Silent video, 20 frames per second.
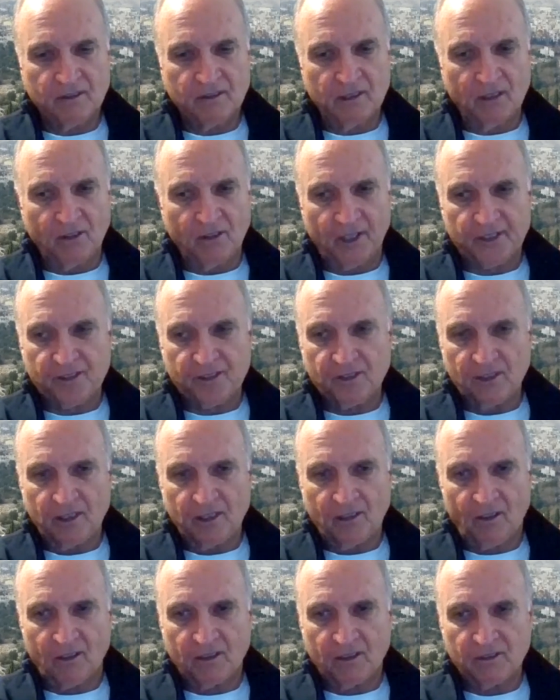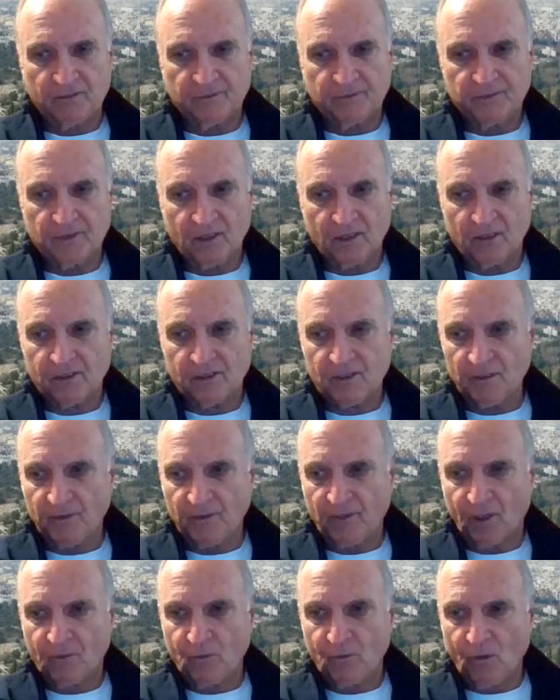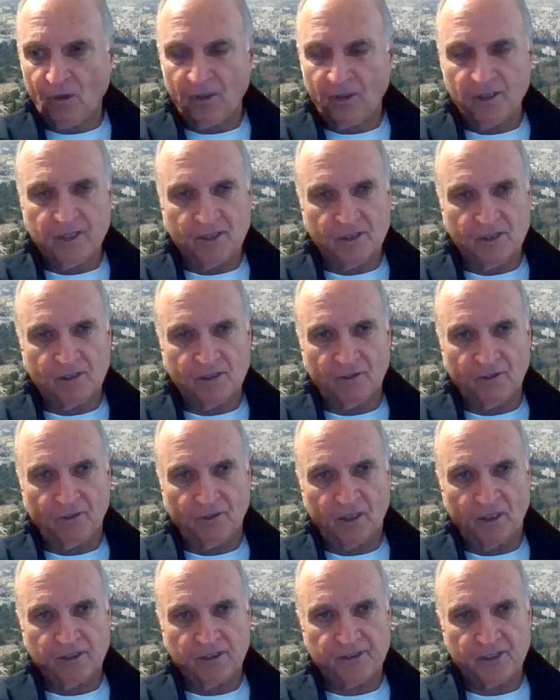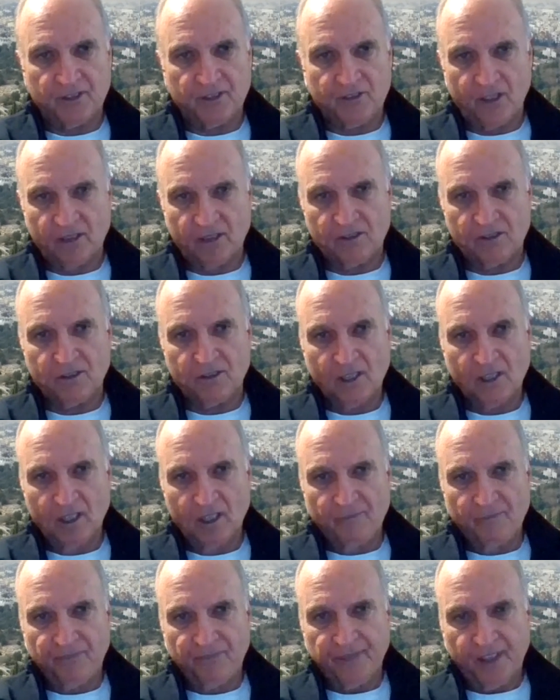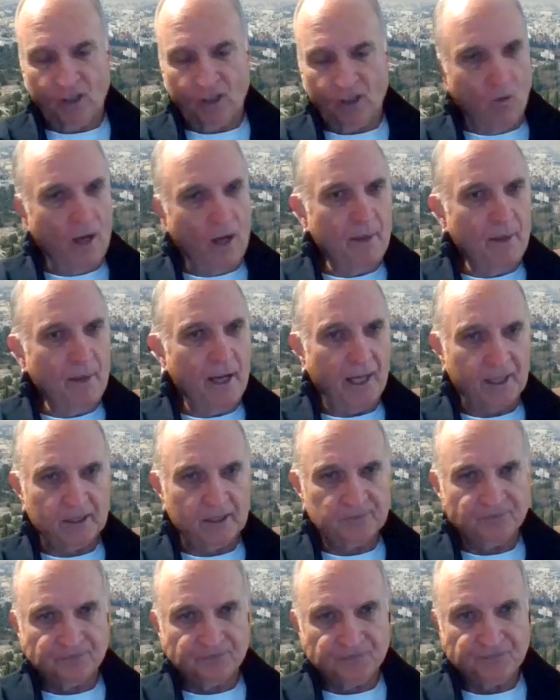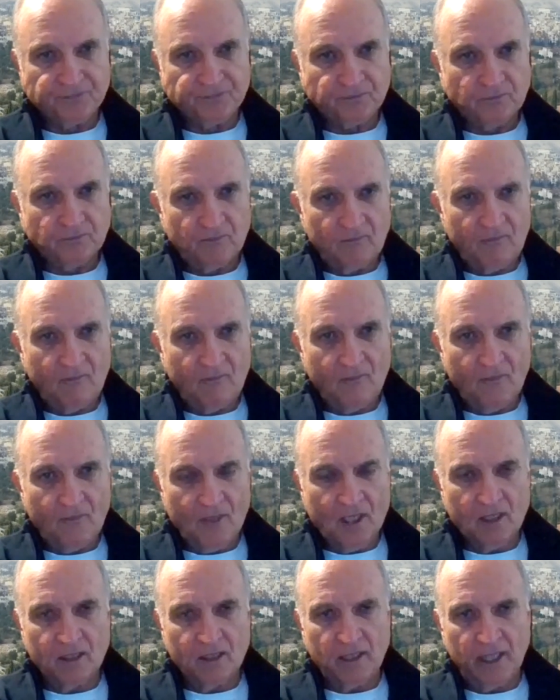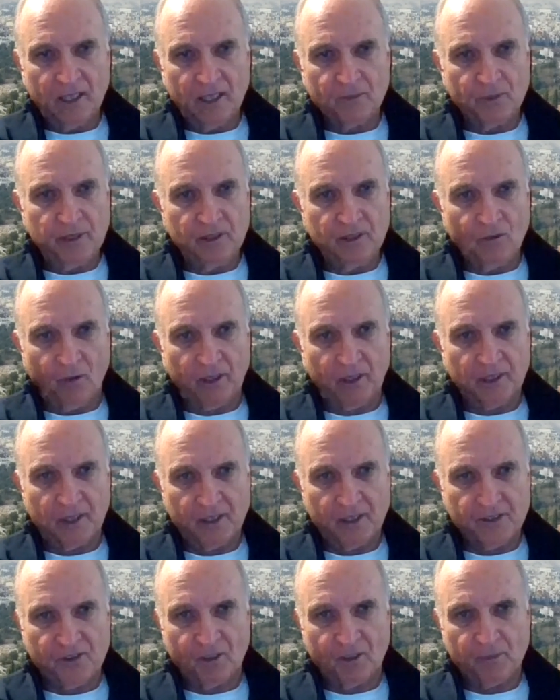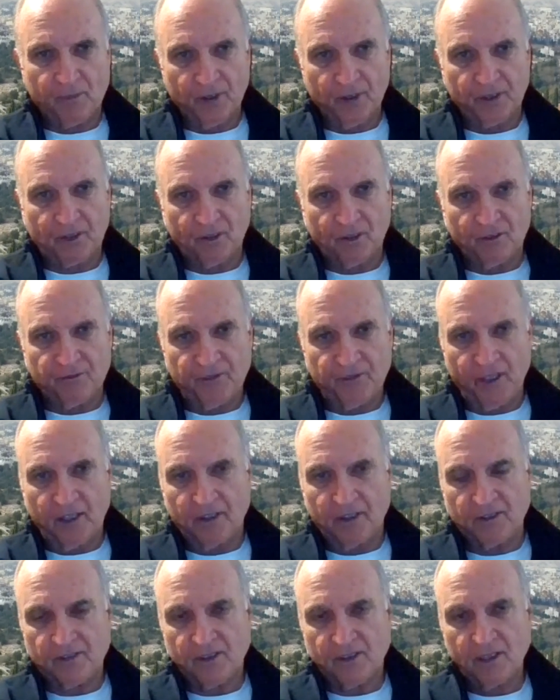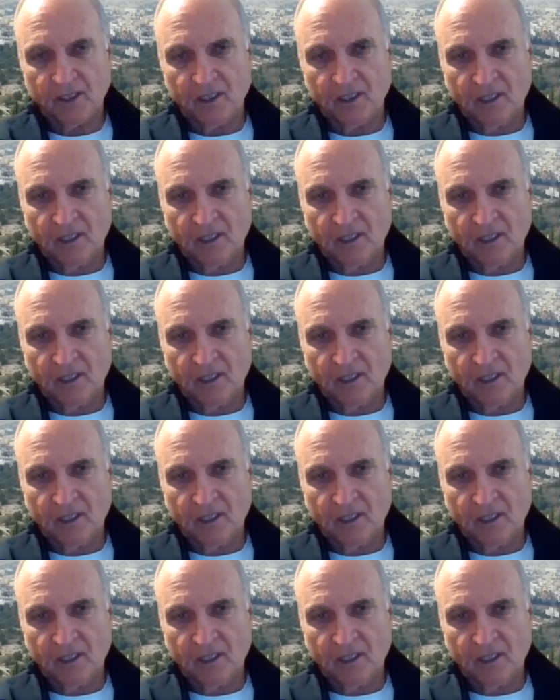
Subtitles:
election and our some of our worries and some of our successes go way back on how we organized our political affairs.